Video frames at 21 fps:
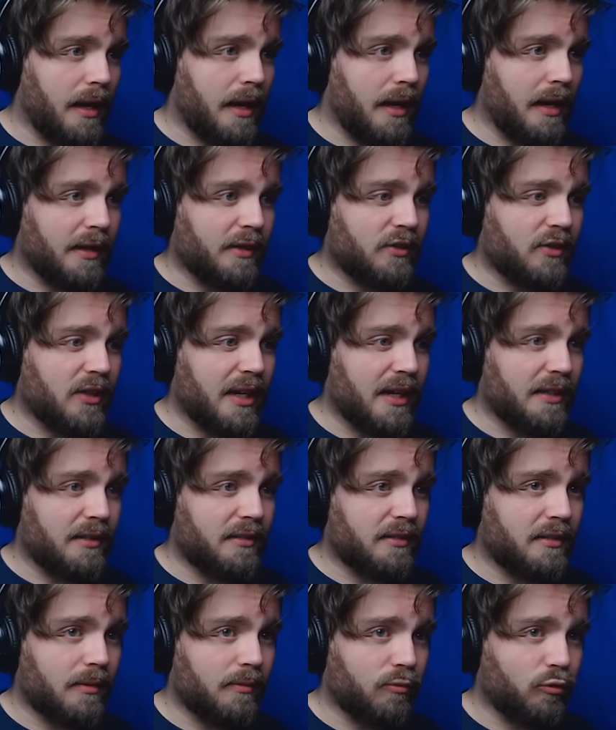and
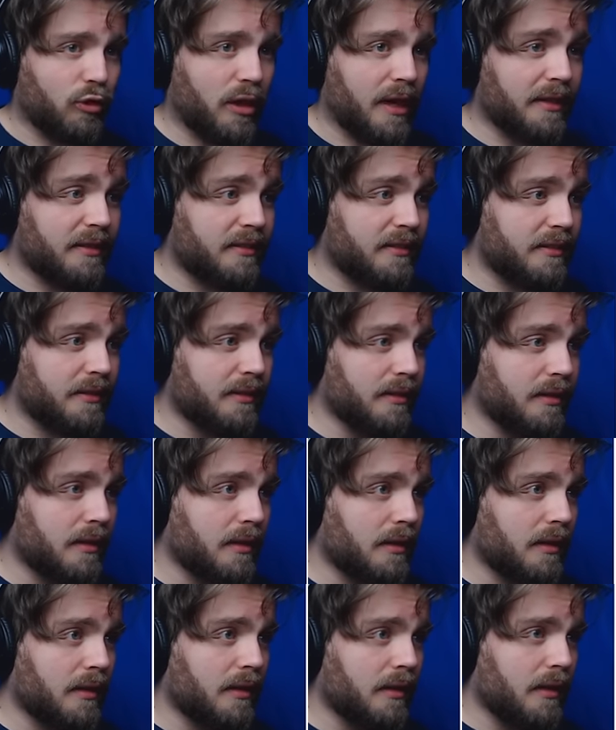take some rest
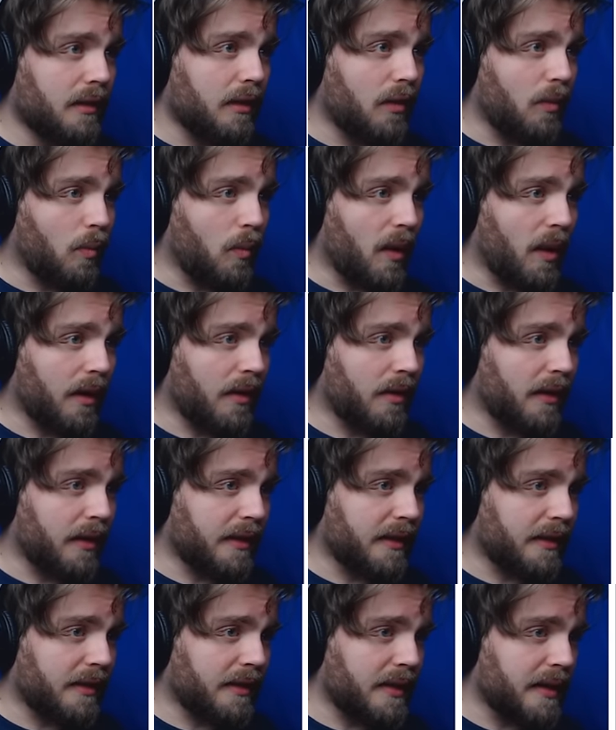while
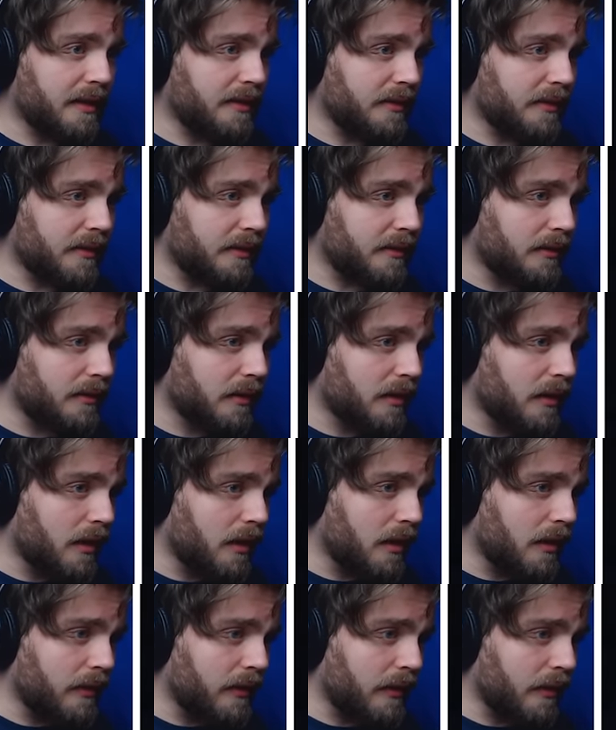I can get it.
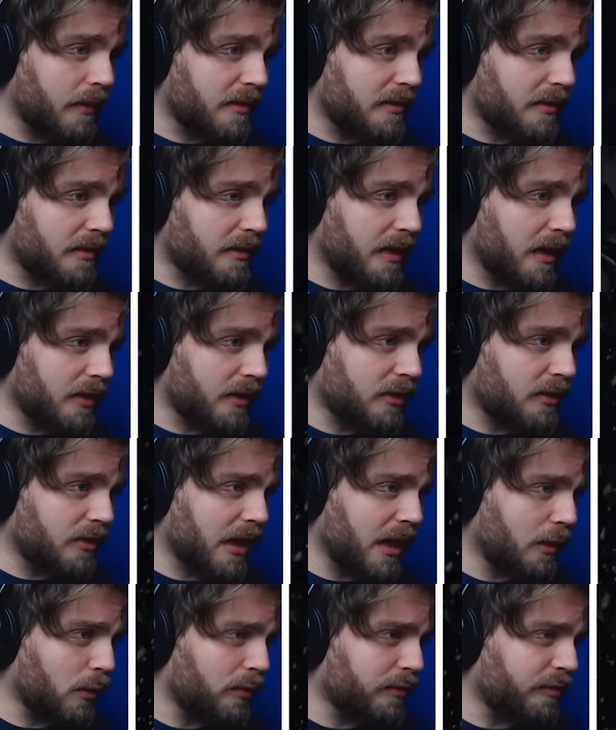There is another
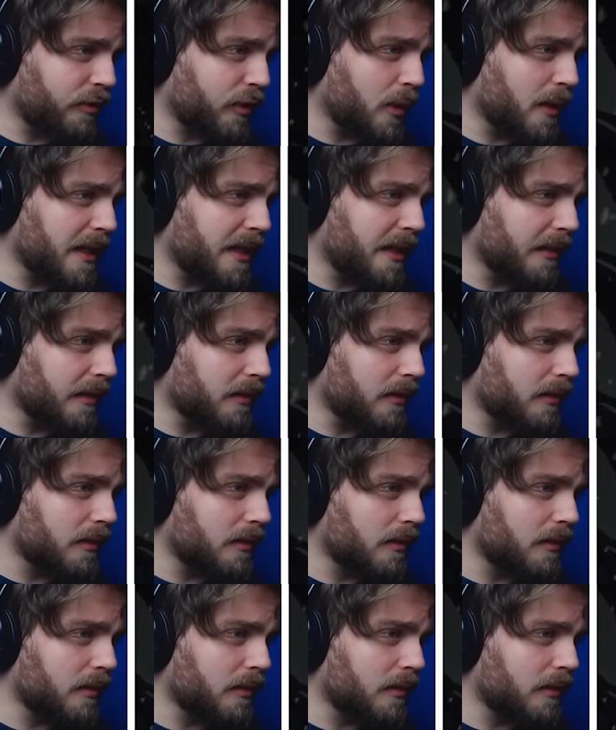tunnel through here.